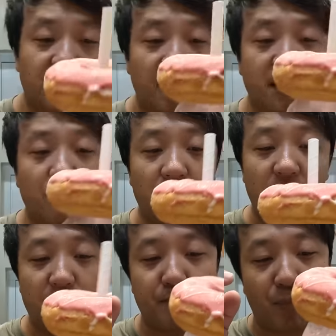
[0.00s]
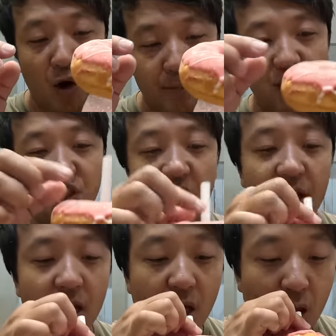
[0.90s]
Chase it with a Barbie
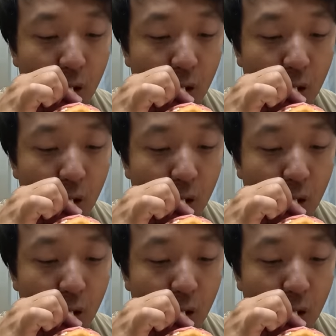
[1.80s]
shake.